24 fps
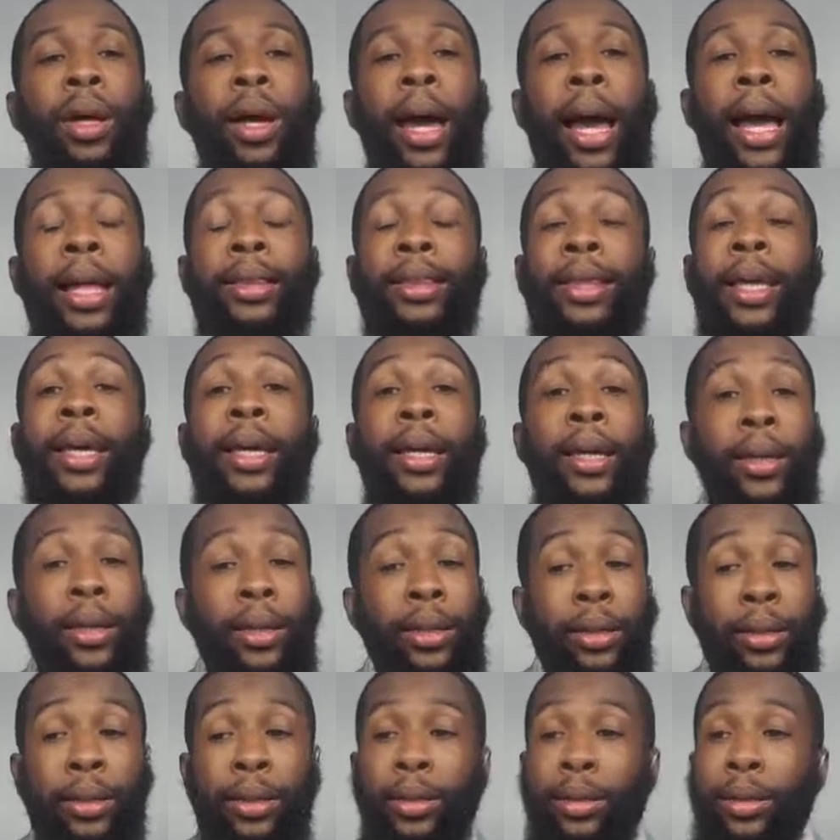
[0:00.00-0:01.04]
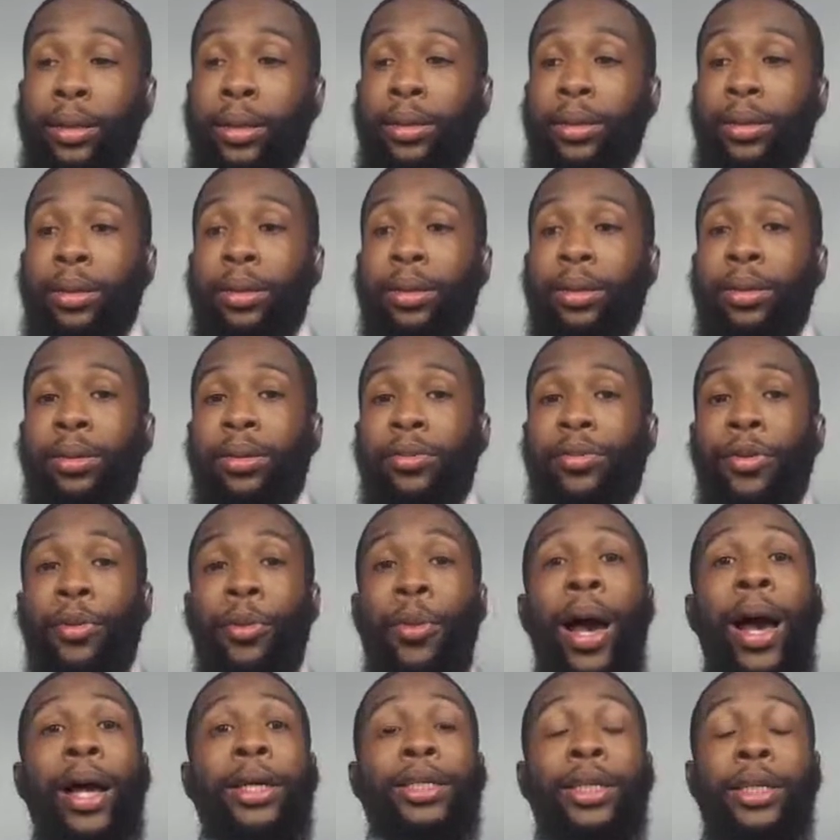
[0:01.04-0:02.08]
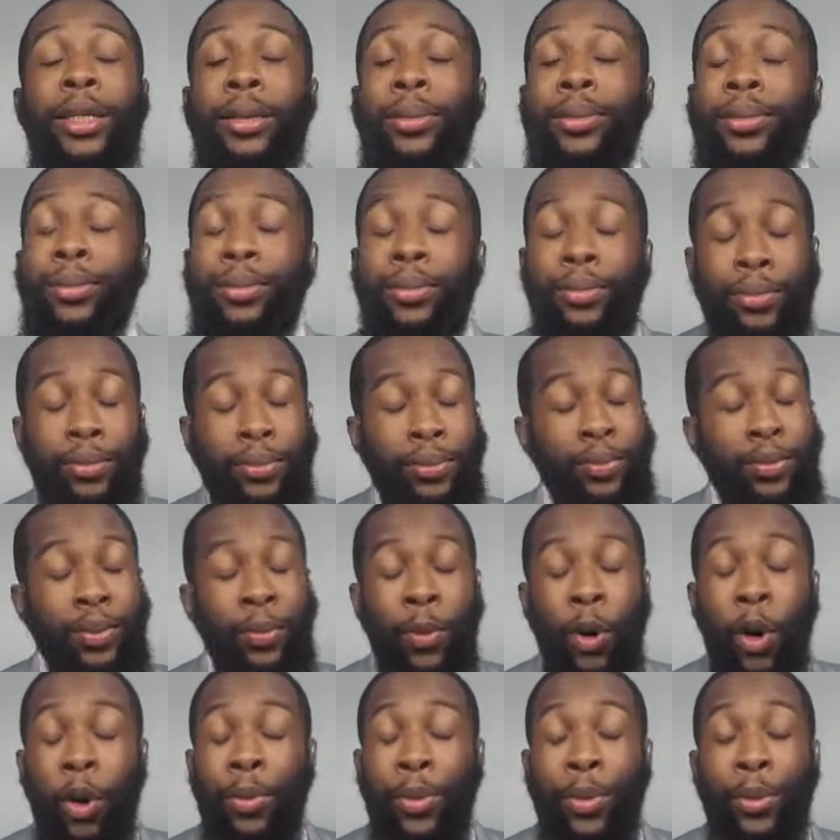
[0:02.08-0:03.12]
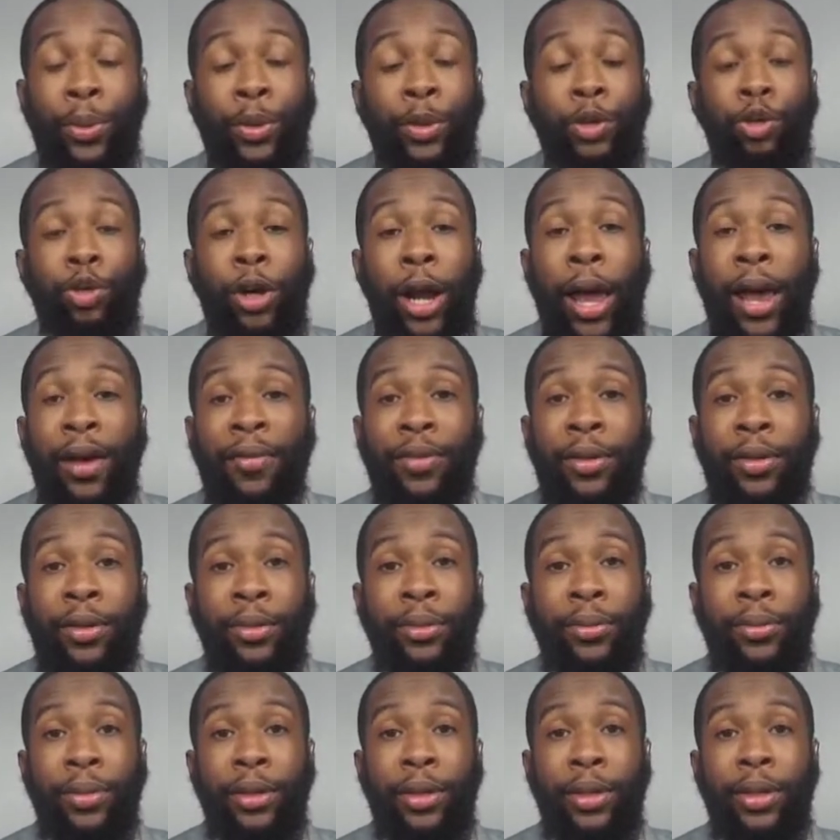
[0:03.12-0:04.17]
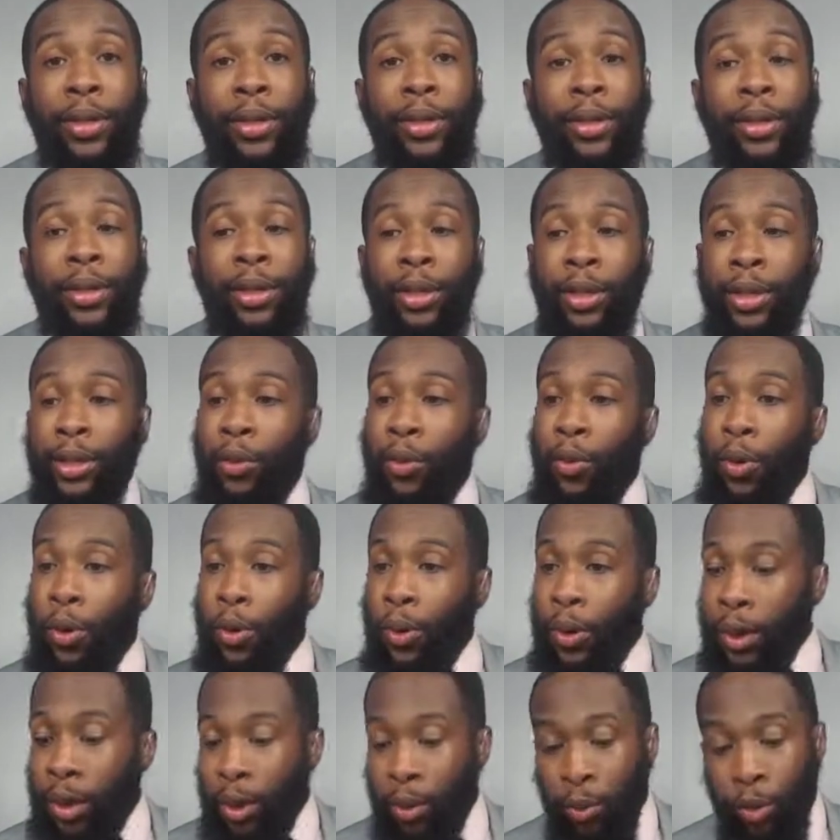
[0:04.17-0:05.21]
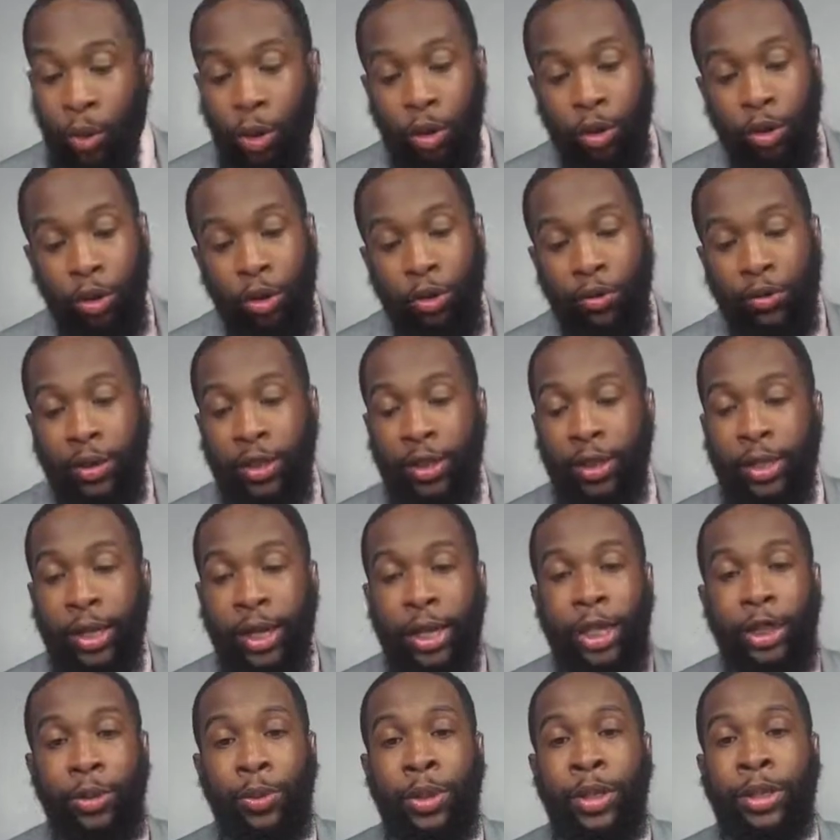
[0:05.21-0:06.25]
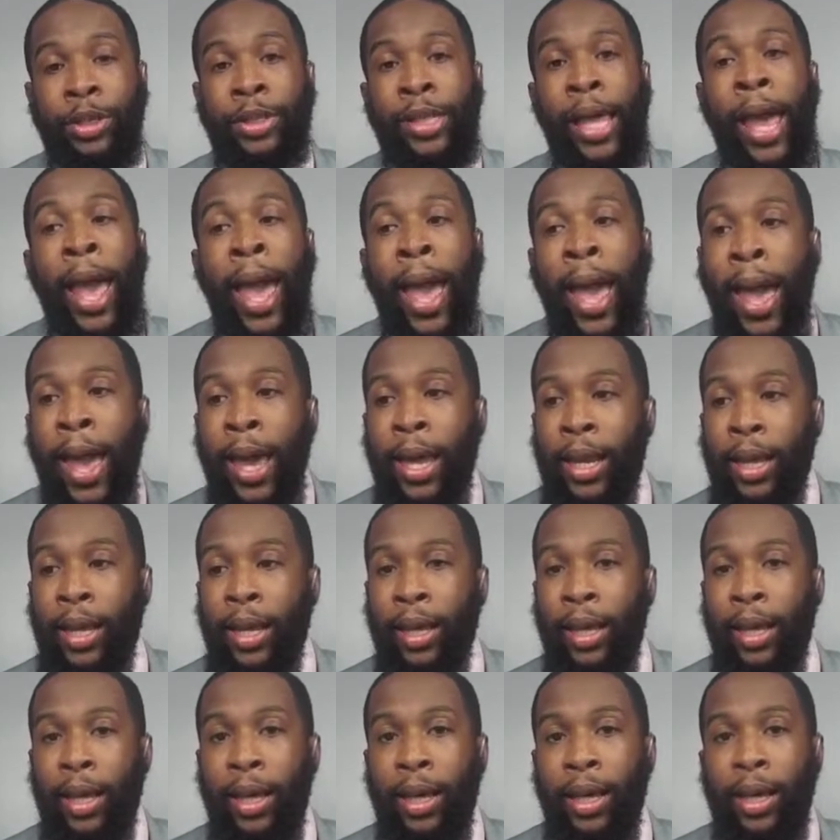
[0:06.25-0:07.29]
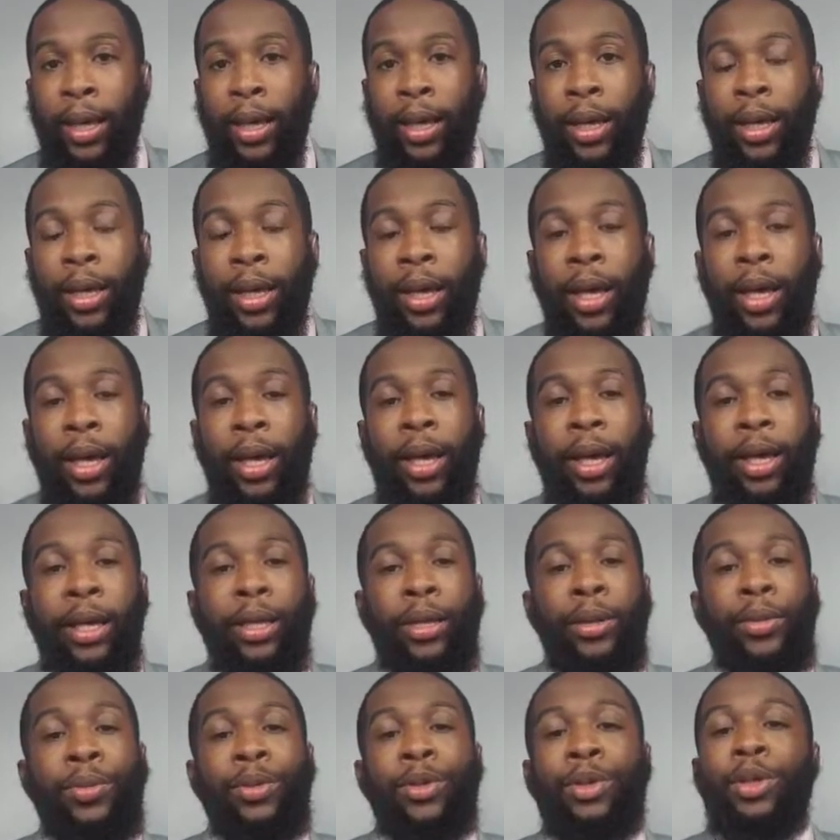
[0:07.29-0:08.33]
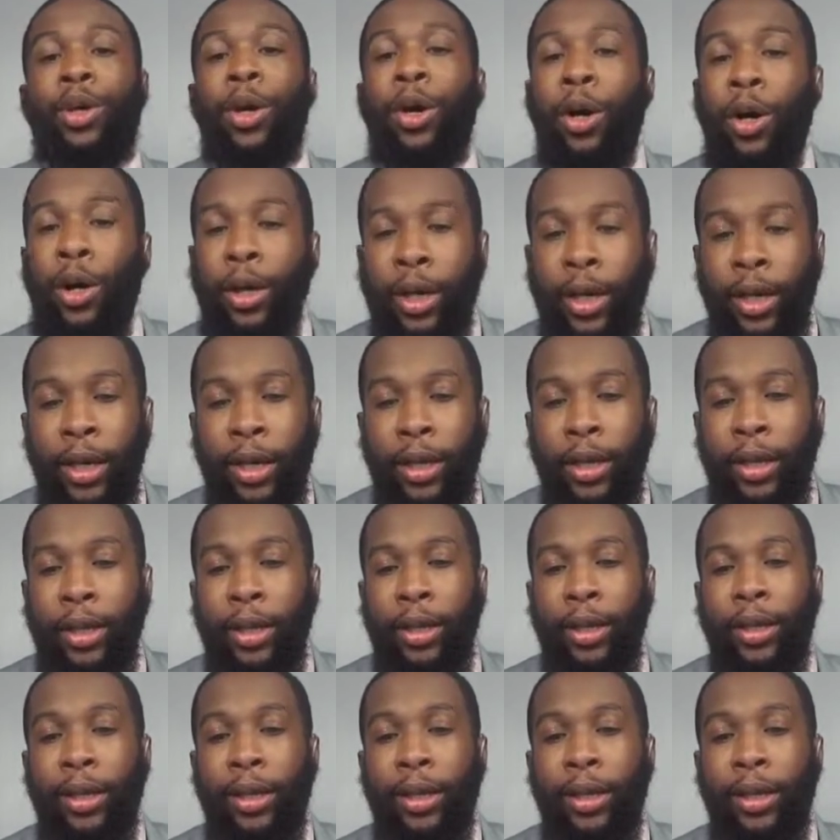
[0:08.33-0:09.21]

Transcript: I think from watching him the moment we draft him till when he walked off the stage with his dad and he was talking,